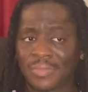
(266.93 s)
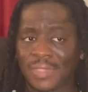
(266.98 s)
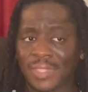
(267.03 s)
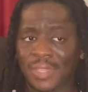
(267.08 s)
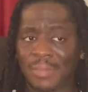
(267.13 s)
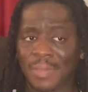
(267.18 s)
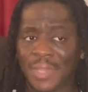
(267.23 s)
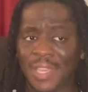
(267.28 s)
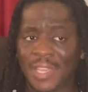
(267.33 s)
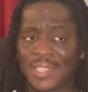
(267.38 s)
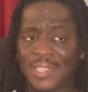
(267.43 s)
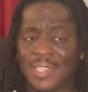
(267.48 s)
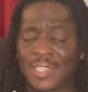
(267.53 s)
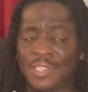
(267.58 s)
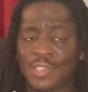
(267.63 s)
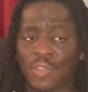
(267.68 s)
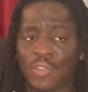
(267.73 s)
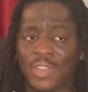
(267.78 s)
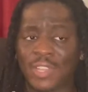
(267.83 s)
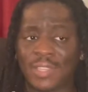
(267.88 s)
because he's
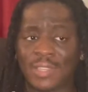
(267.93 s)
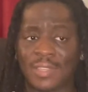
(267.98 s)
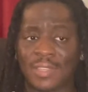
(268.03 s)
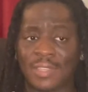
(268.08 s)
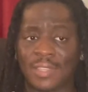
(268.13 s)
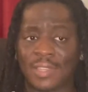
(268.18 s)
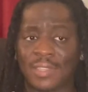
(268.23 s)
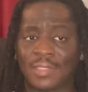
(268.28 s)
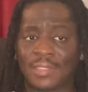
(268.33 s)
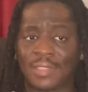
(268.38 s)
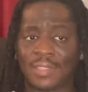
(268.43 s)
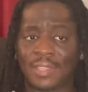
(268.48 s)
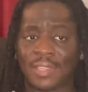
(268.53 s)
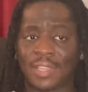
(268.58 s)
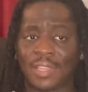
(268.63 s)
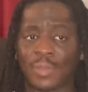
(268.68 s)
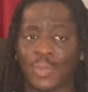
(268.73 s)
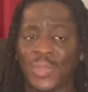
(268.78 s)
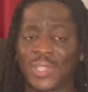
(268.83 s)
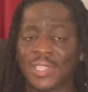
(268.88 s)
already
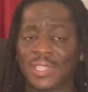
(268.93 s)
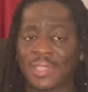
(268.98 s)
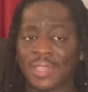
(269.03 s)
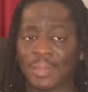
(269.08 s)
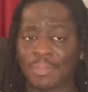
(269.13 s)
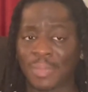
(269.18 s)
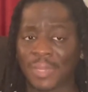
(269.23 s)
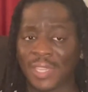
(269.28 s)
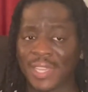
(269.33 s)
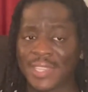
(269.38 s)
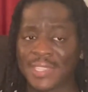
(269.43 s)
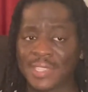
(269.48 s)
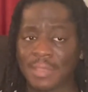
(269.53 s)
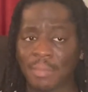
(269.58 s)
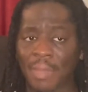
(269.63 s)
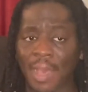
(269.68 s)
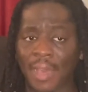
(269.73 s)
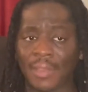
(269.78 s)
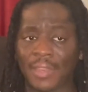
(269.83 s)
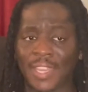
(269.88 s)
went to the police
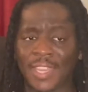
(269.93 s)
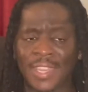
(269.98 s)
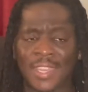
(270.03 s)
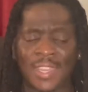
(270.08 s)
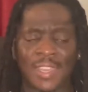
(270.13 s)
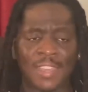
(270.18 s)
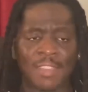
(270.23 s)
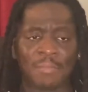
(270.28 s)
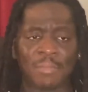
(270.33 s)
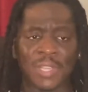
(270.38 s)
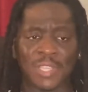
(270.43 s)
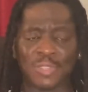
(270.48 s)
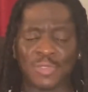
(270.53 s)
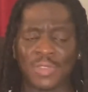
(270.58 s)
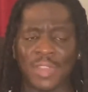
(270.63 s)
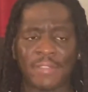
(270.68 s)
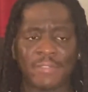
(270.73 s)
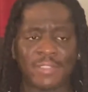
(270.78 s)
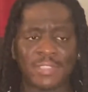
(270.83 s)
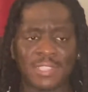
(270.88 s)
about it. But you
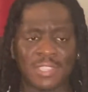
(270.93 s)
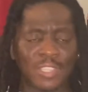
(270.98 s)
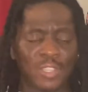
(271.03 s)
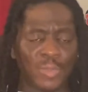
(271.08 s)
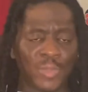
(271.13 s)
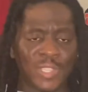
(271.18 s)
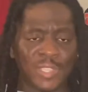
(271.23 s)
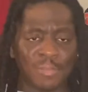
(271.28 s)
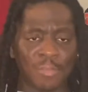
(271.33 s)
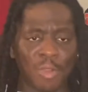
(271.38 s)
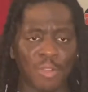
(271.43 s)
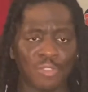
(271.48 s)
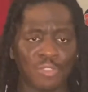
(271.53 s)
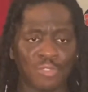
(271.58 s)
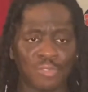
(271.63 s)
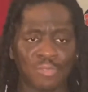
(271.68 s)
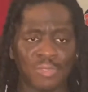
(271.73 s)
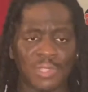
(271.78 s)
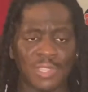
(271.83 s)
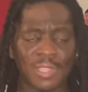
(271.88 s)
never see U.S.
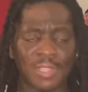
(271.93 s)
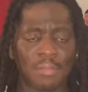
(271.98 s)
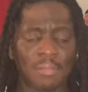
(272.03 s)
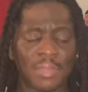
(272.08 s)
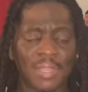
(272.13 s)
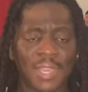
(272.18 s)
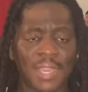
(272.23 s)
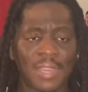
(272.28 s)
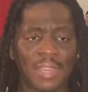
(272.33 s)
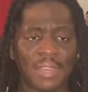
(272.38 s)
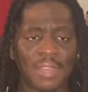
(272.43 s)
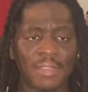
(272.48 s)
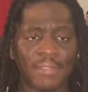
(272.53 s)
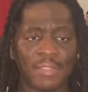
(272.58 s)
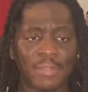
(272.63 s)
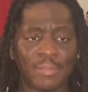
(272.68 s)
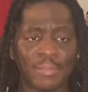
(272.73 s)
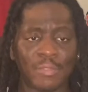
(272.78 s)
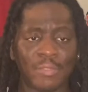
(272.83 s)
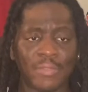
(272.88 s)
Marshals in the beginning of the
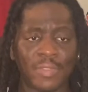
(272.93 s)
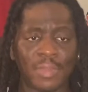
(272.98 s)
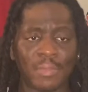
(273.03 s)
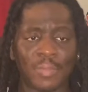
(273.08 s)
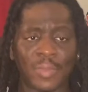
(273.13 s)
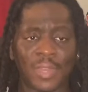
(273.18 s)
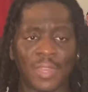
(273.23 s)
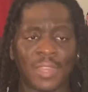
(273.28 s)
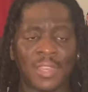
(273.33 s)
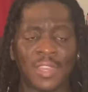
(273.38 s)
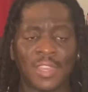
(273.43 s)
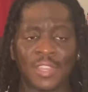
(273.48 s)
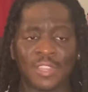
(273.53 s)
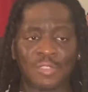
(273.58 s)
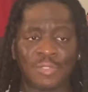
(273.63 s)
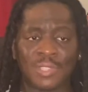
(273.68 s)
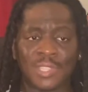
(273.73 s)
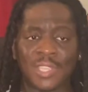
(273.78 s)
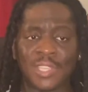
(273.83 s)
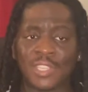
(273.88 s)
movie. But you
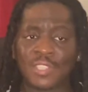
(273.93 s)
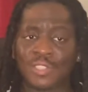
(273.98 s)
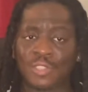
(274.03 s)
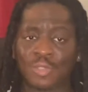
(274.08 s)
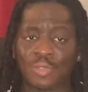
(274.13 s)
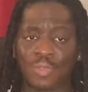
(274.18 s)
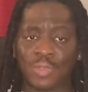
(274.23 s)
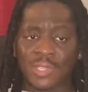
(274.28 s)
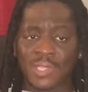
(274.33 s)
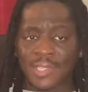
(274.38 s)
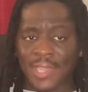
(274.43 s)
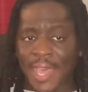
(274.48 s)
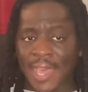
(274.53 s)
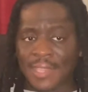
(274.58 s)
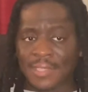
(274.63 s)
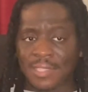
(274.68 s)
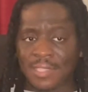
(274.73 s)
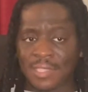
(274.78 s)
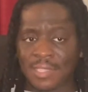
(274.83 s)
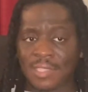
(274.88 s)
see these two
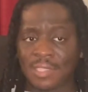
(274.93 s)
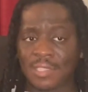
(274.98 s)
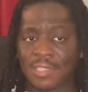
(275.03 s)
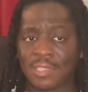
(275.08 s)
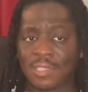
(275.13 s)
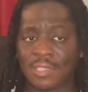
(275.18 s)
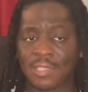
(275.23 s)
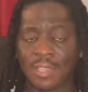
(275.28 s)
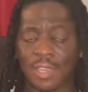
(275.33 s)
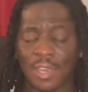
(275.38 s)
assassins,